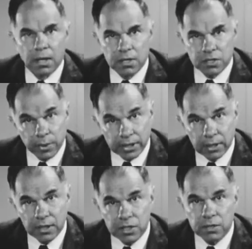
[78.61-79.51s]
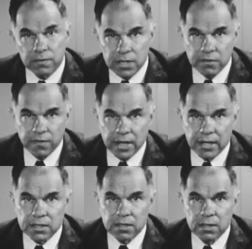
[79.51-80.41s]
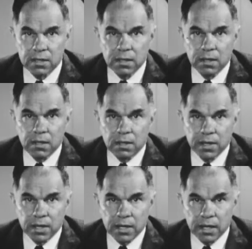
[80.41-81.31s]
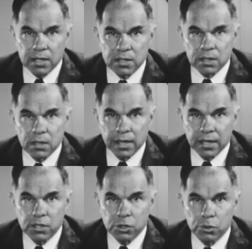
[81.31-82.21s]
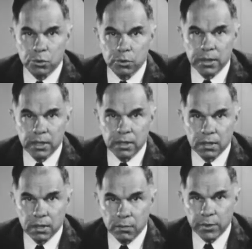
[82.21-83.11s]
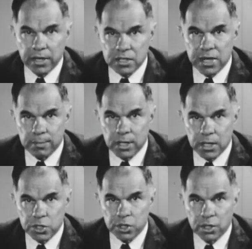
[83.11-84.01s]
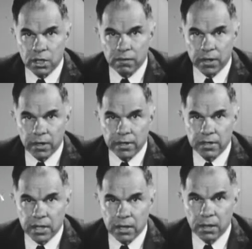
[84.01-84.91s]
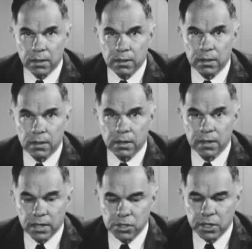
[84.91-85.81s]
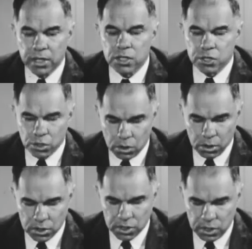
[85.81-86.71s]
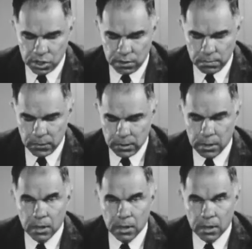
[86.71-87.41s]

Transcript: And it's the recognition of these facts that has led to a, uh, a re-examination of our entire uh, educational system.